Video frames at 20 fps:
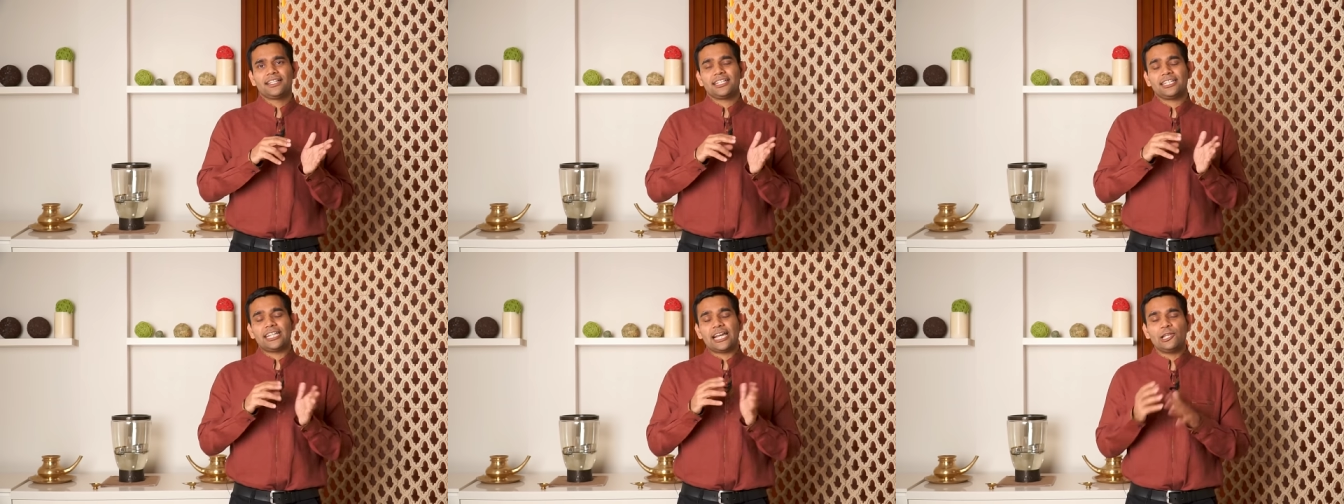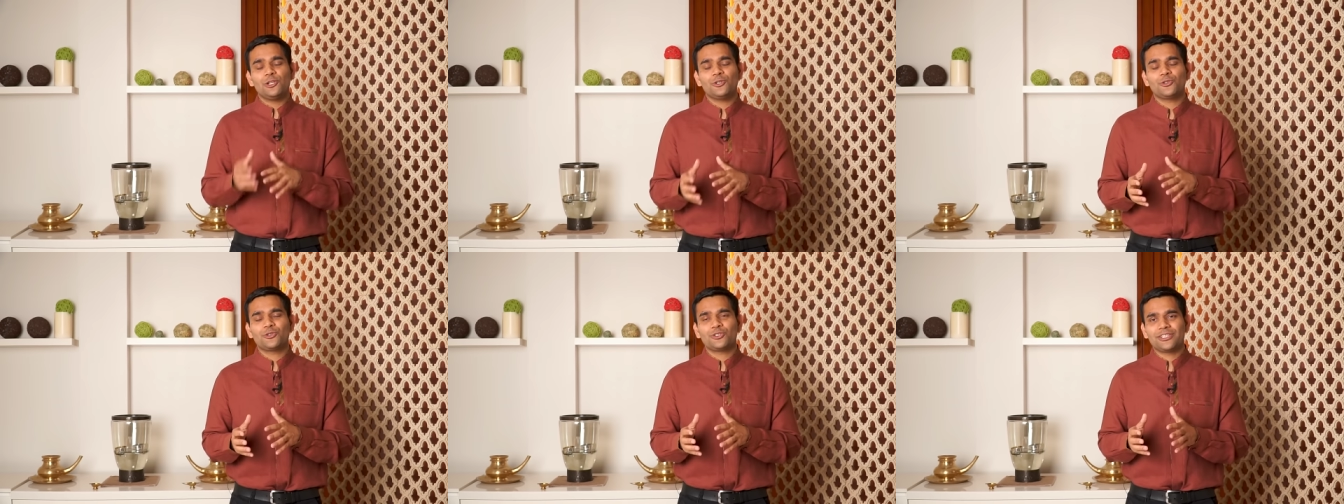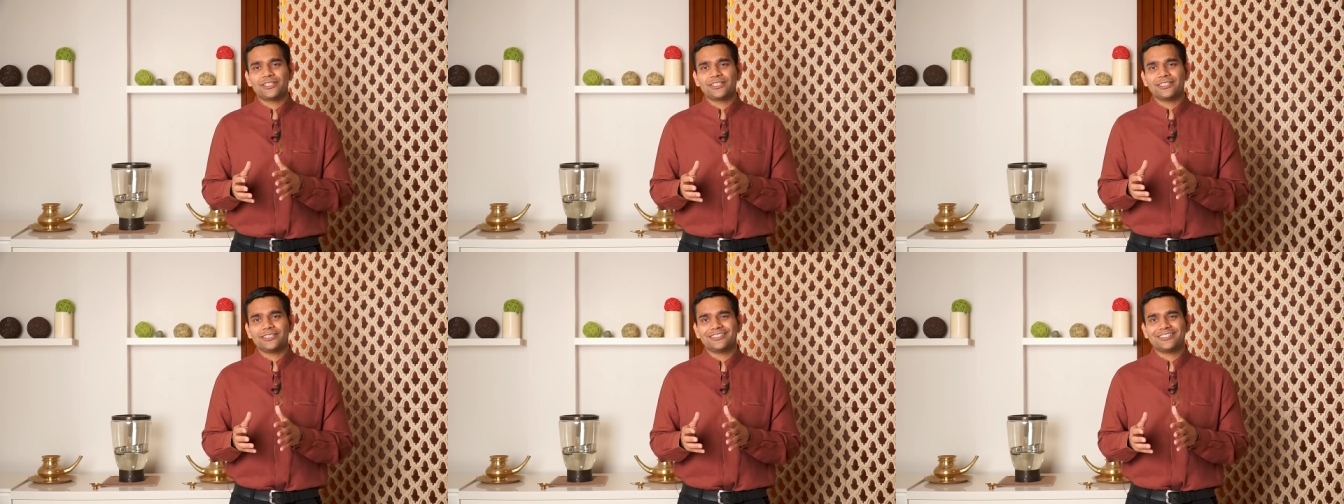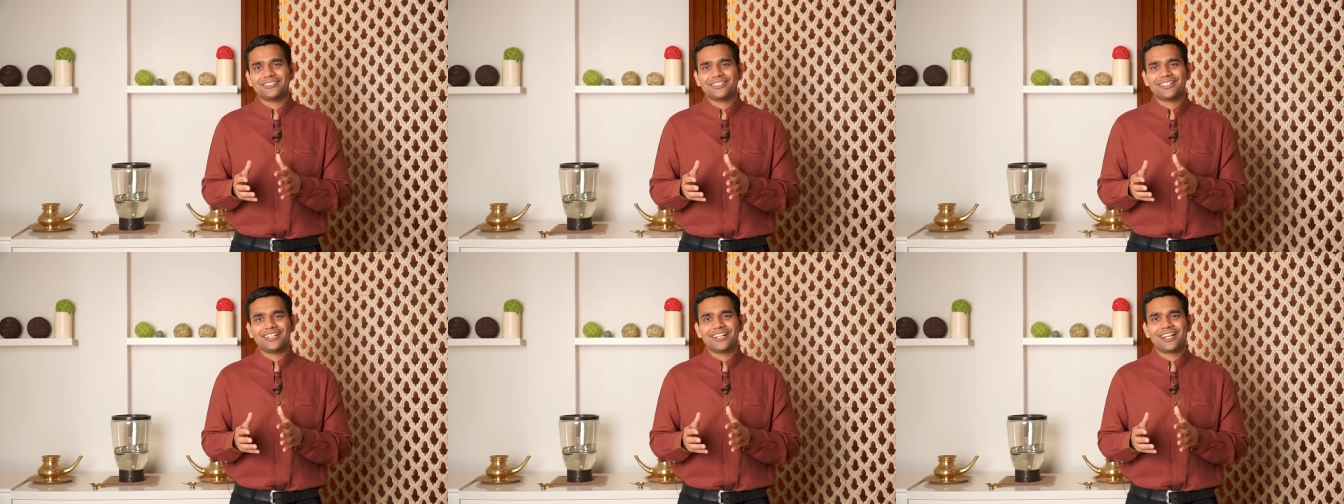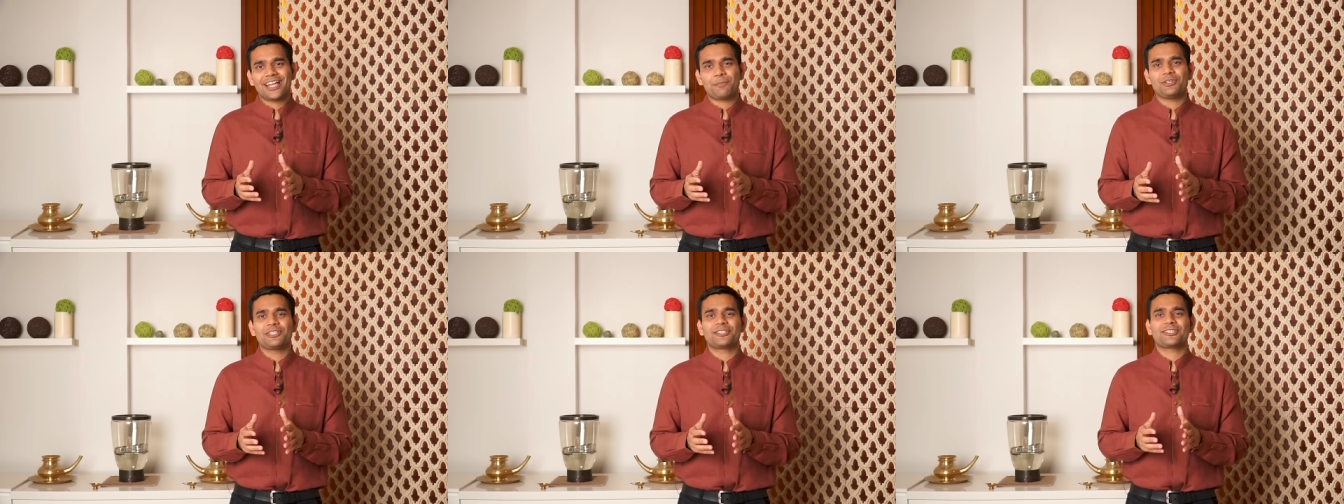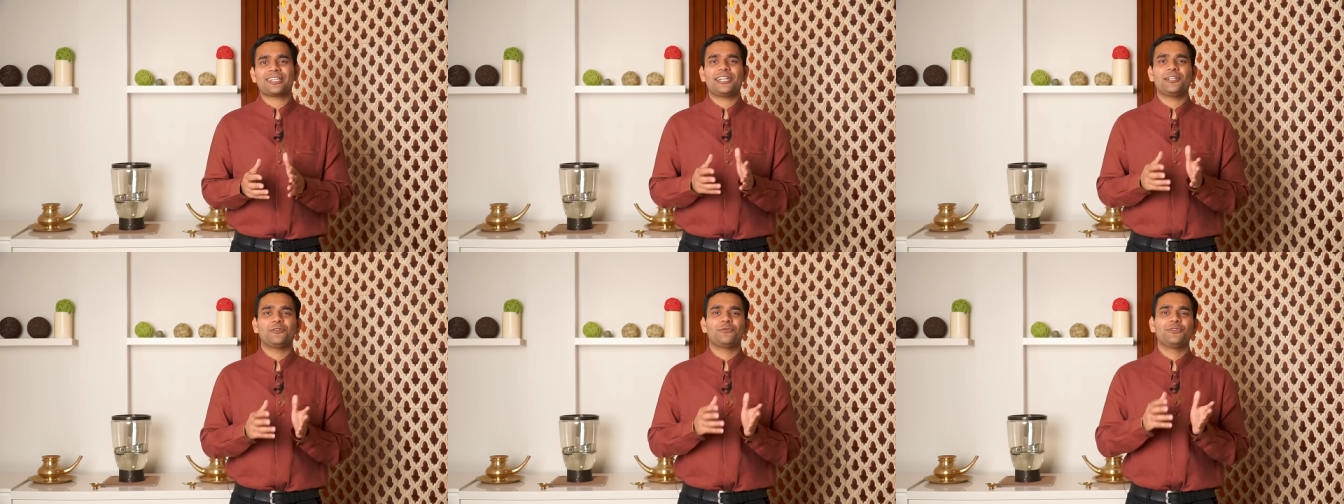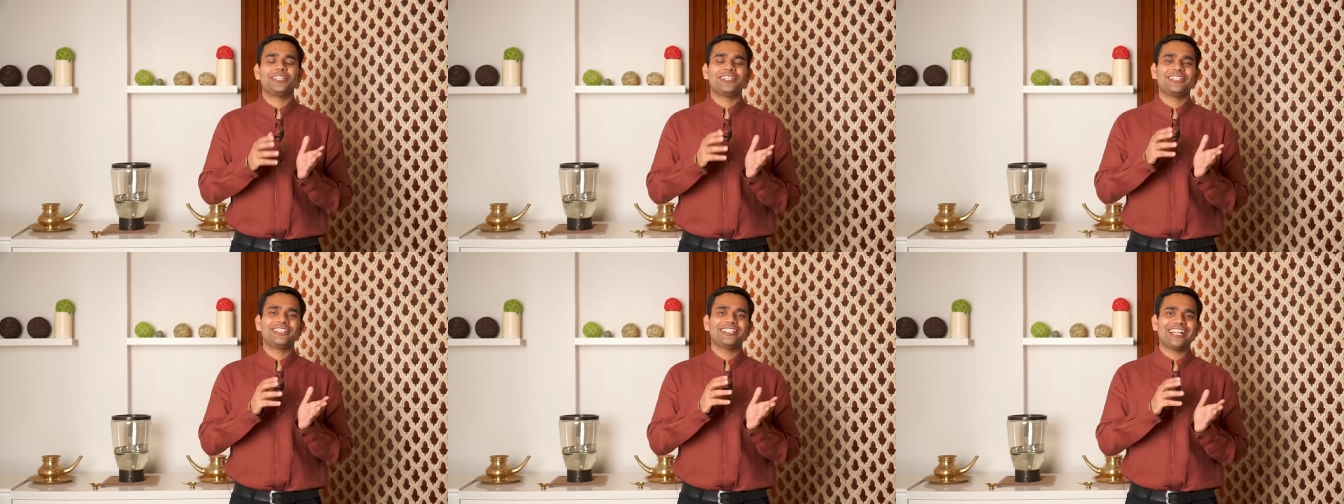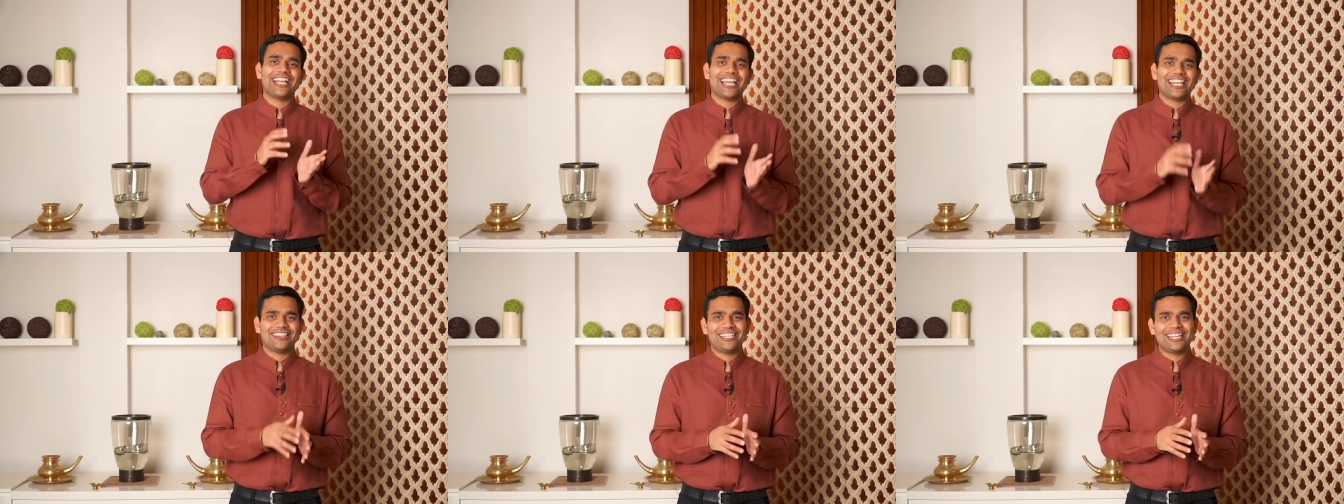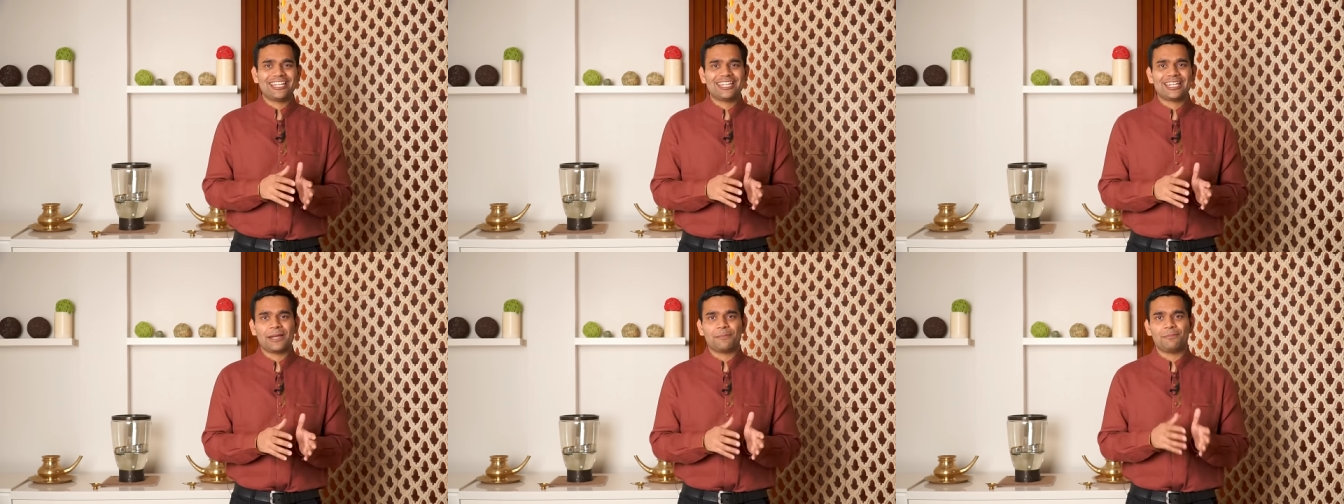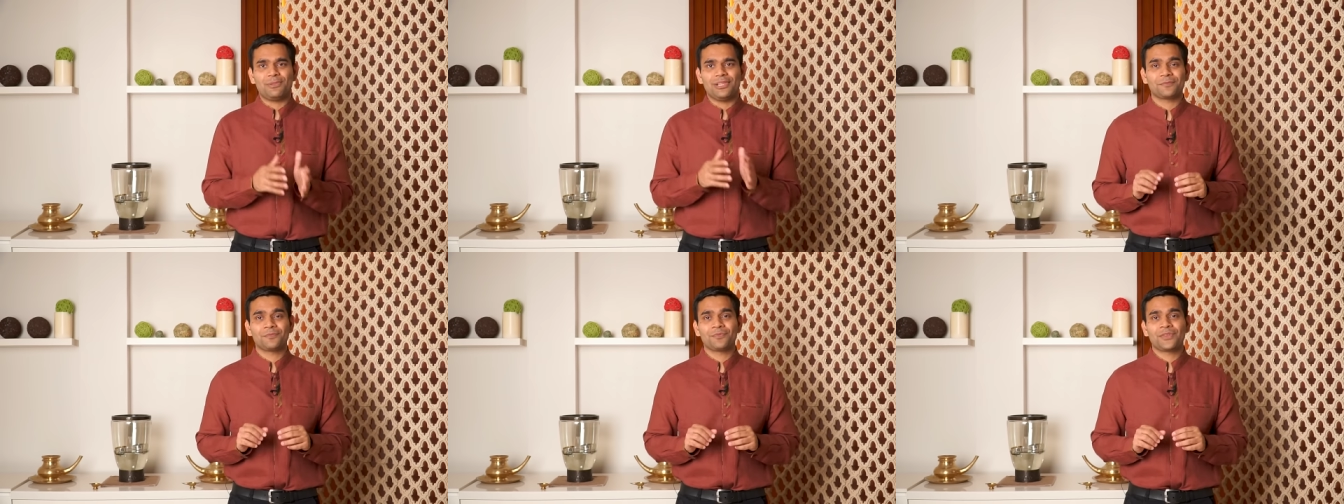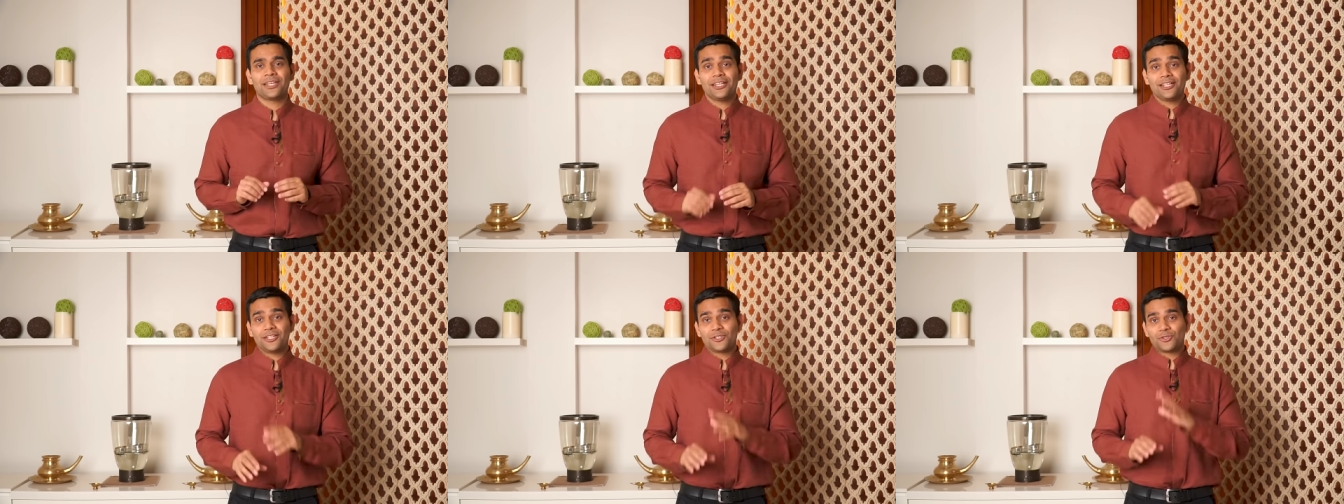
dilute the apple cider vinegar and then apply it.